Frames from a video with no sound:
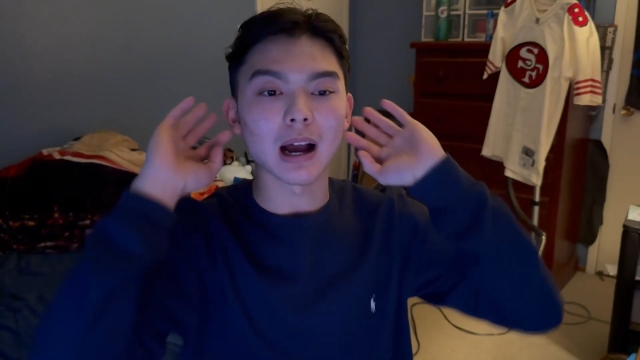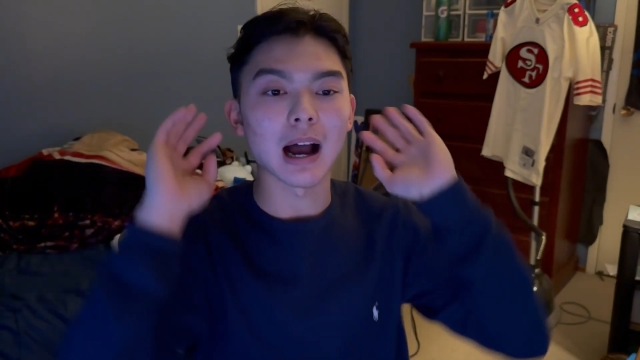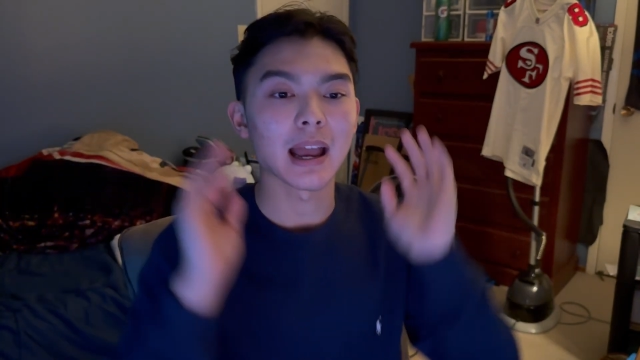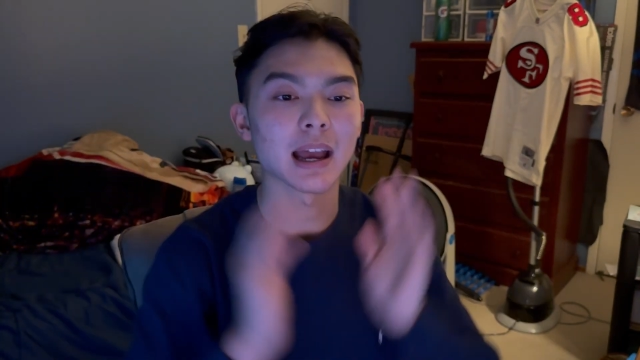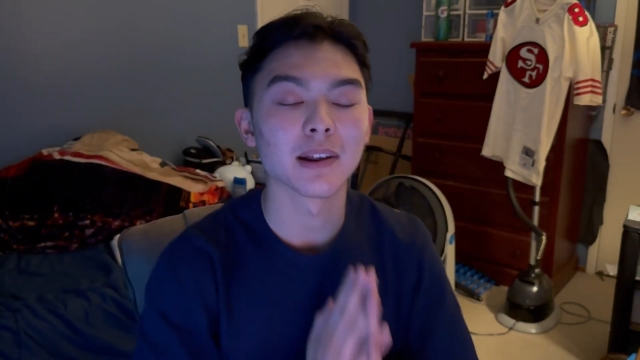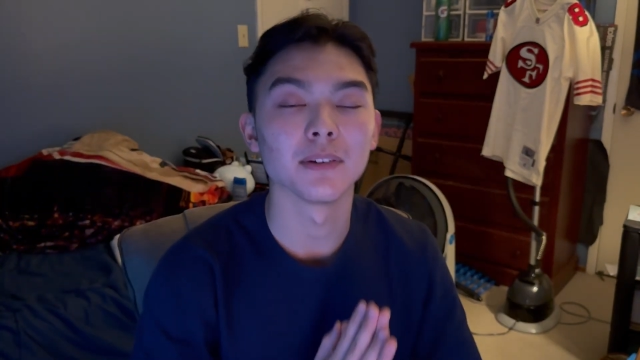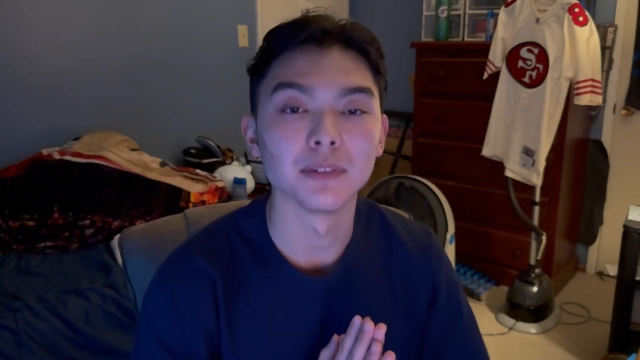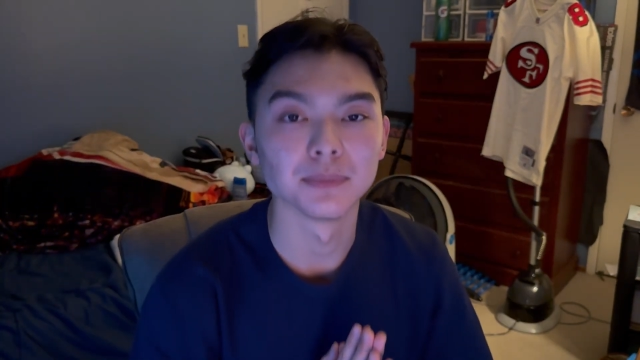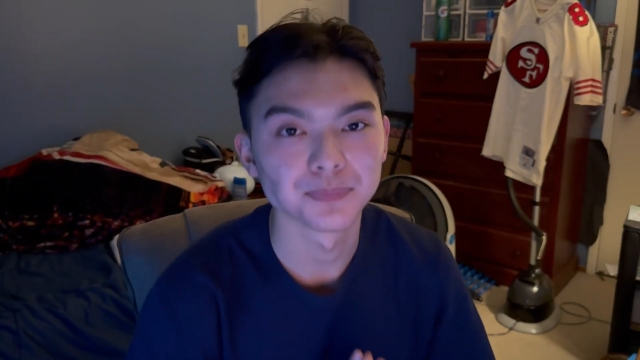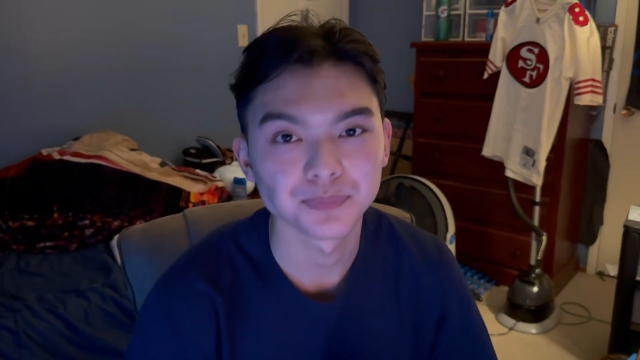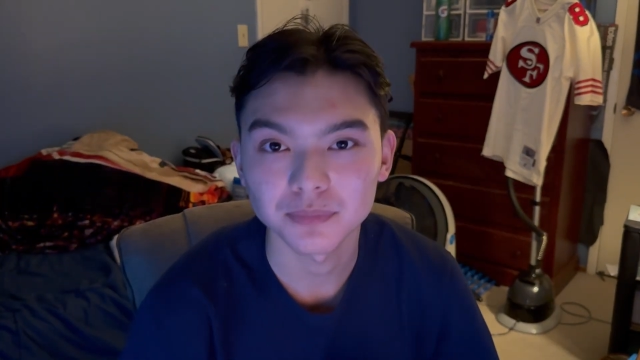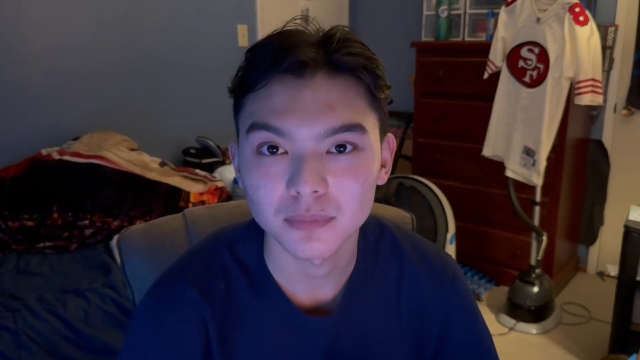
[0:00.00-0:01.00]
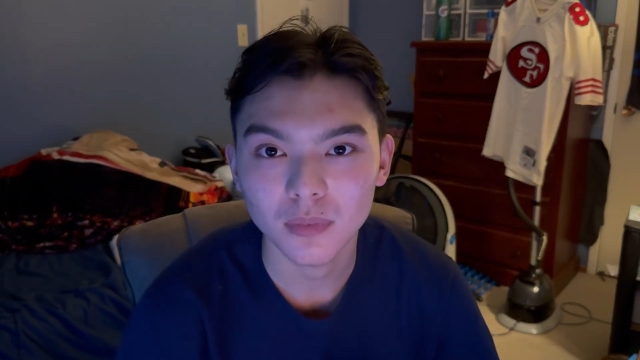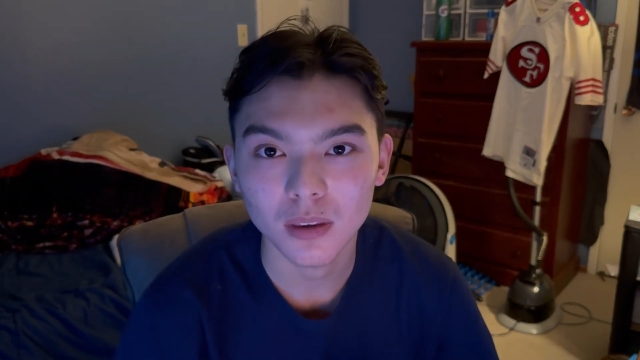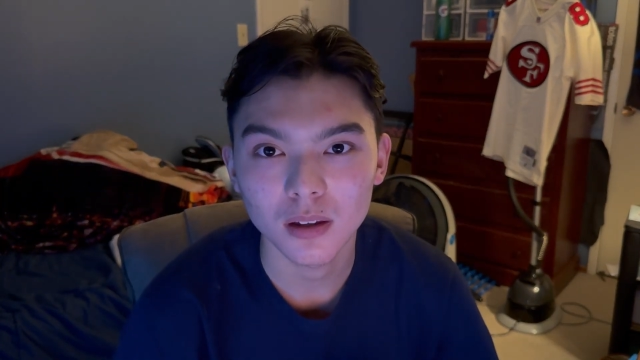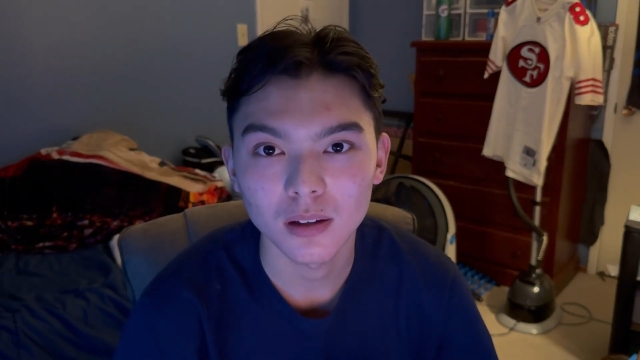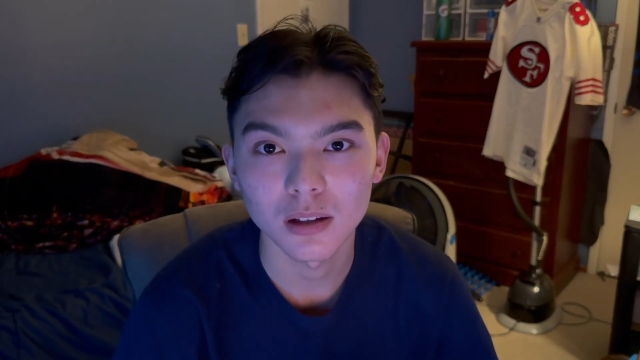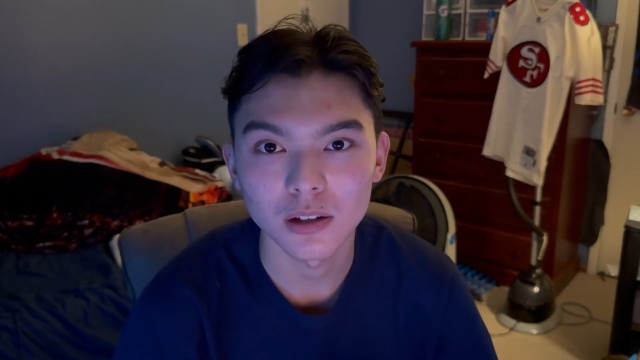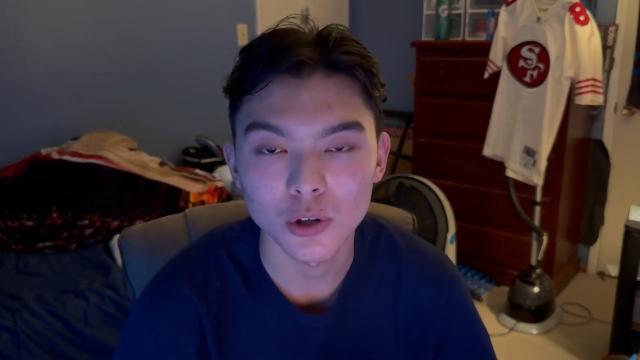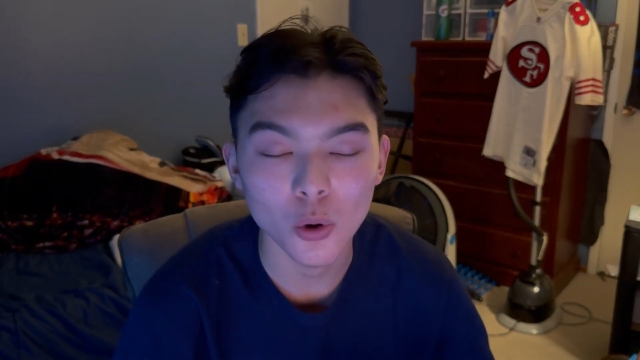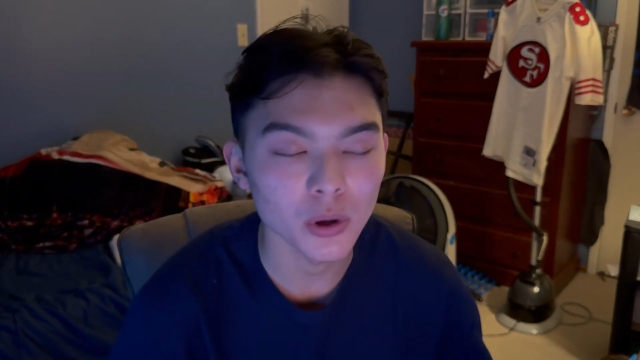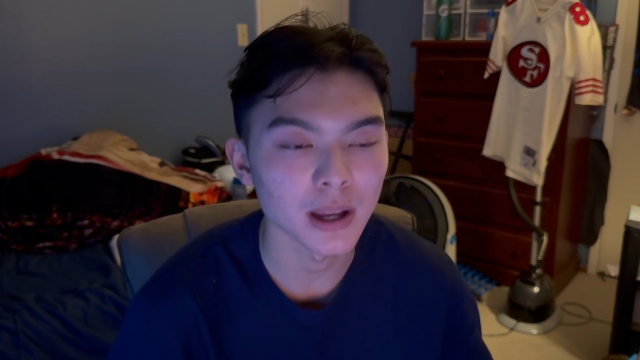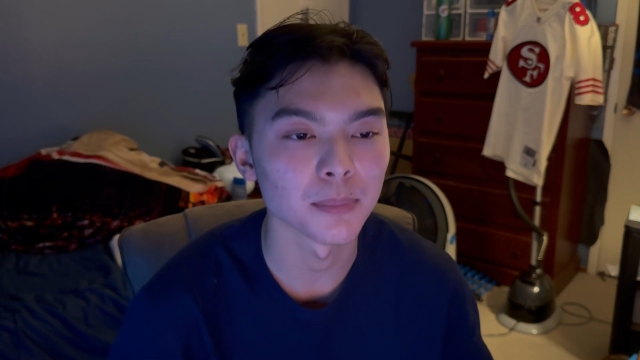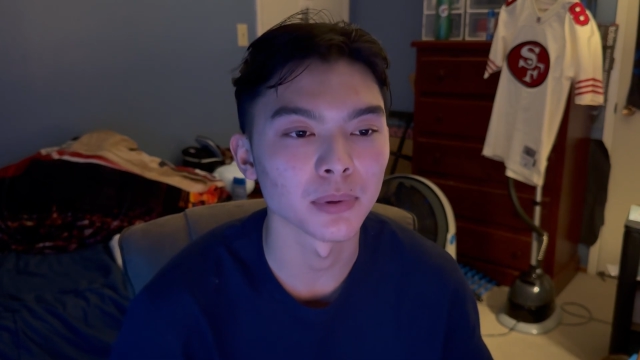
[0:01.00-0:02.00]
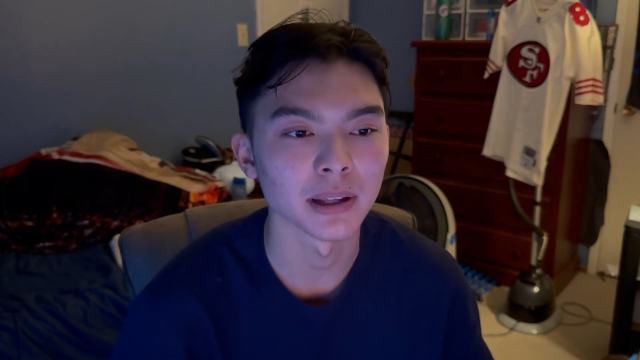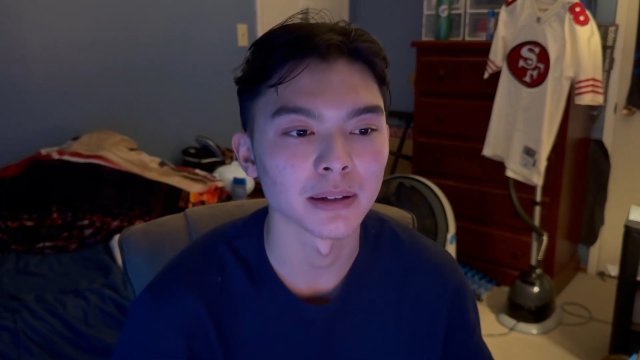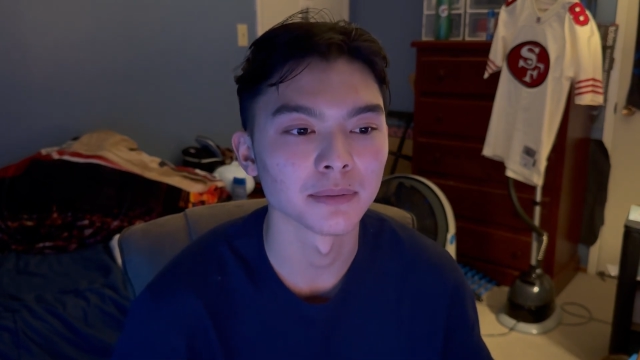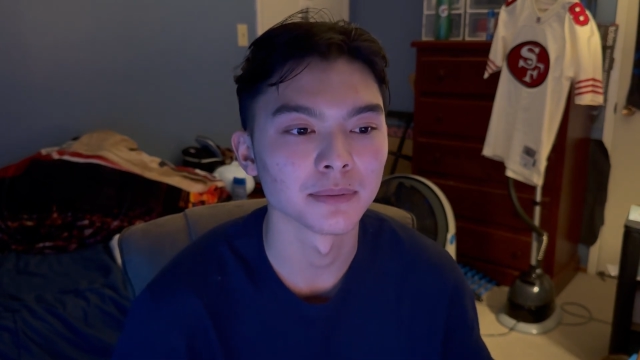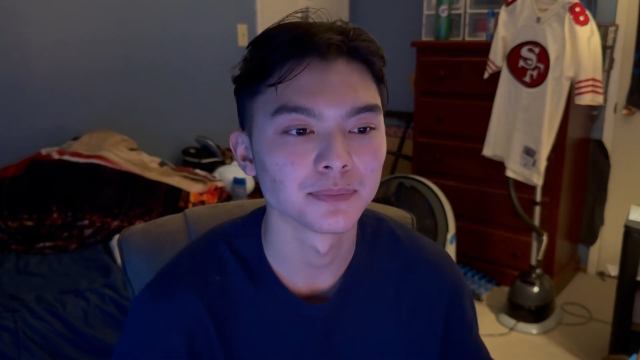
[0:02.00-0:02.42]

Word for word: I had no game plan